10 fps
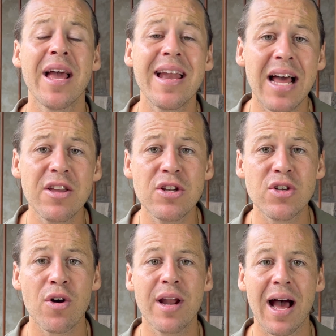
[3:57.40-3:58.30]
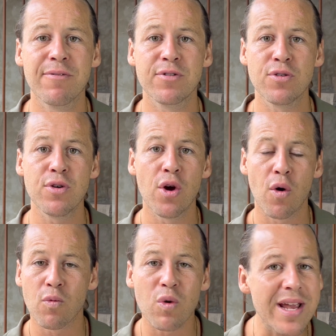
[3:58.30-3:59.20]
Now, you don't have to
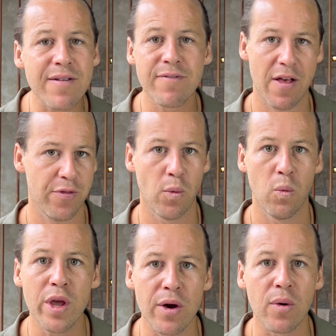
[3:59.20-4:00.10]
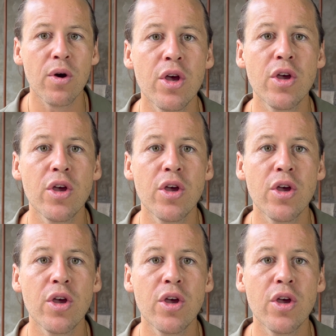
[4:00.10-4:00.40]
reinvent the wheel.